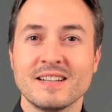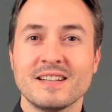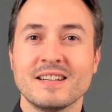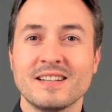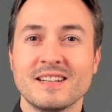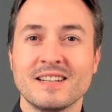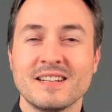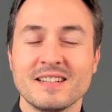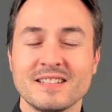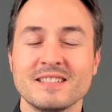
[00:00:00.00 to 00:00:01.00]

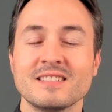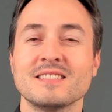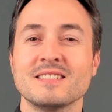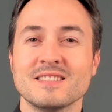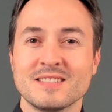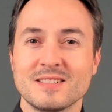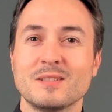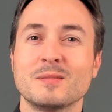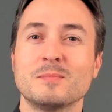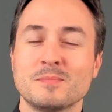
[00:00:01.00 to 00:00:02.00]

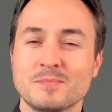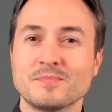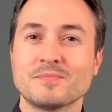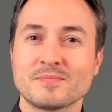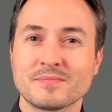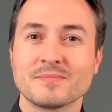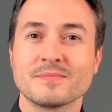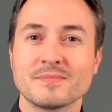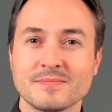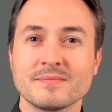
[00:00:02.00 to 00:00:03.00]

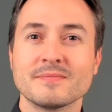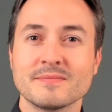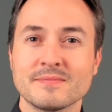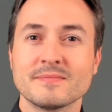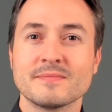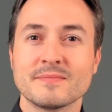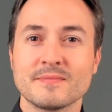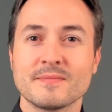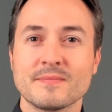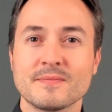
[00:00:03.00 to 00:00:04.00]

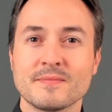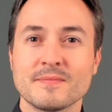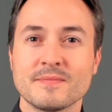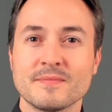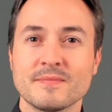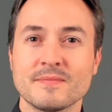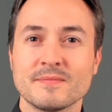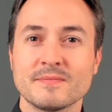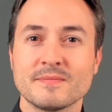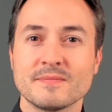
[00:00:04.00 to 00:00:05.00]

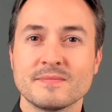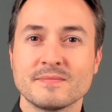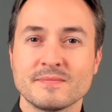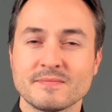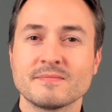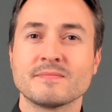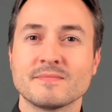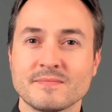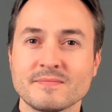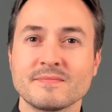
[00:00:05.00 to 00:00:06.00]

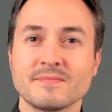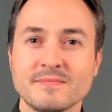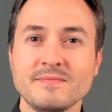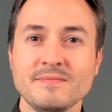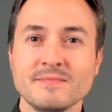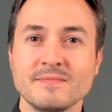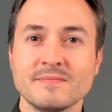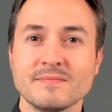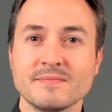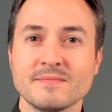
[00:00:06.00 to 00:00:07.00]

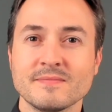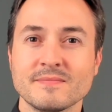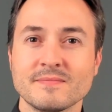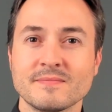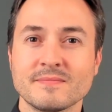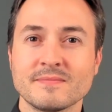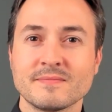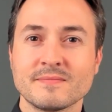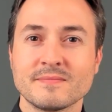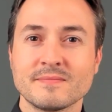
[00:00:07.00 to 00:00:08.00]
The person shown says nothing.